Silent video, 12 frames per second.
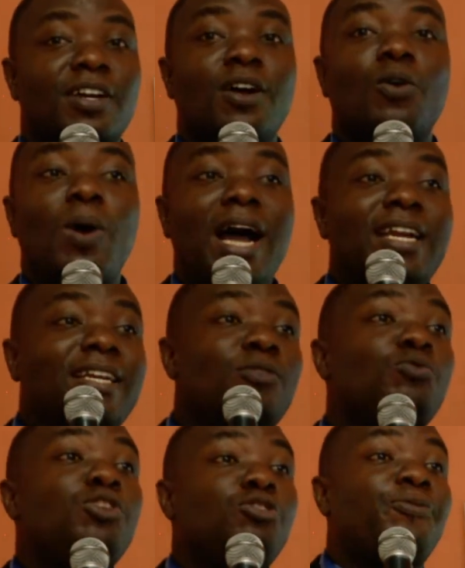When
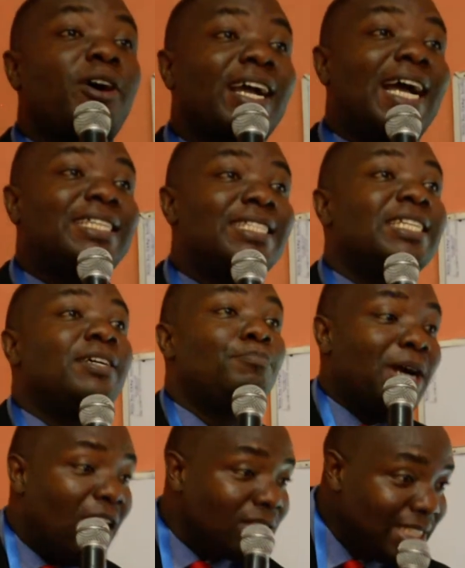will you forget
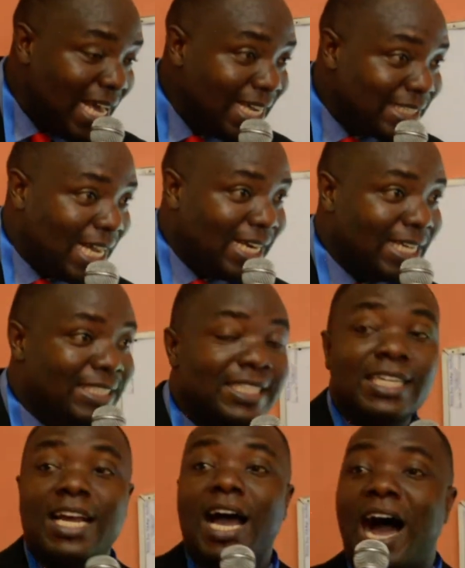browsing the internet?
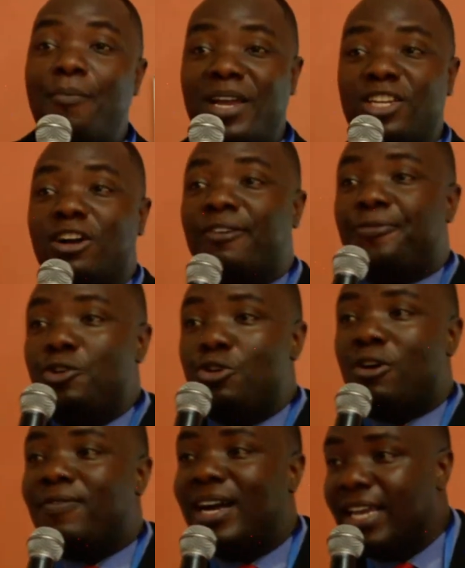How many of you
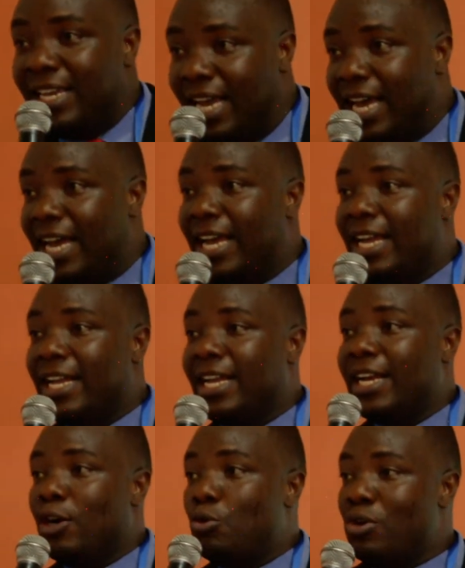over here
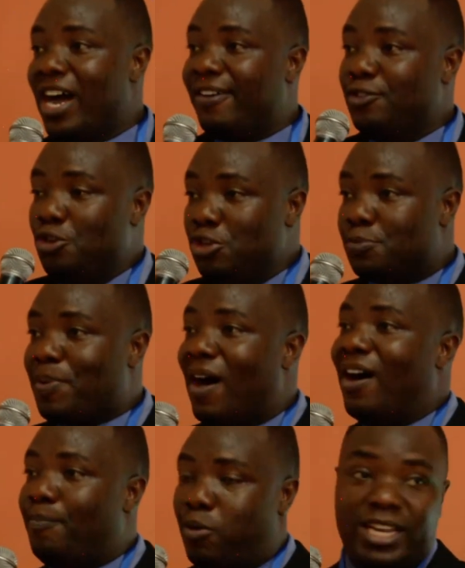who have used
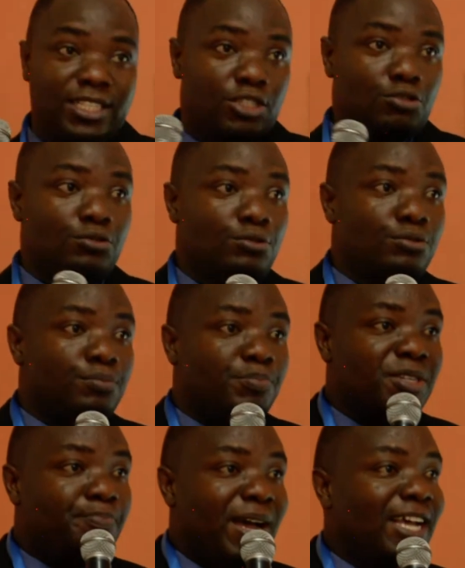PowerPoint to
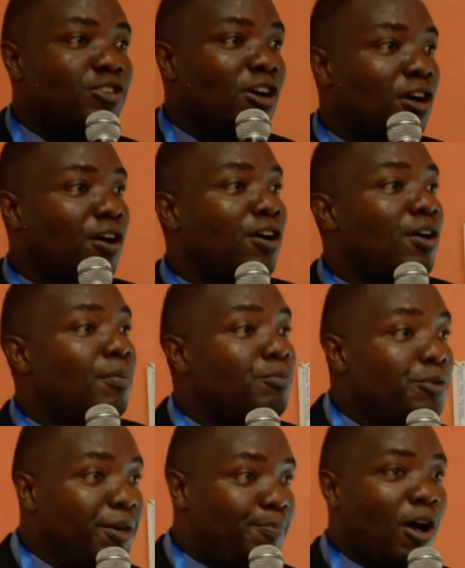prepare your
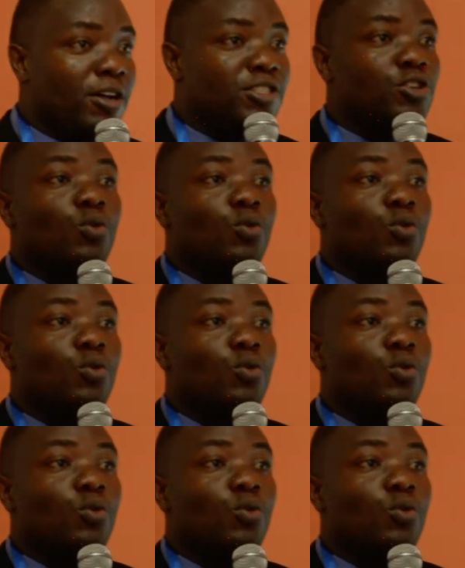report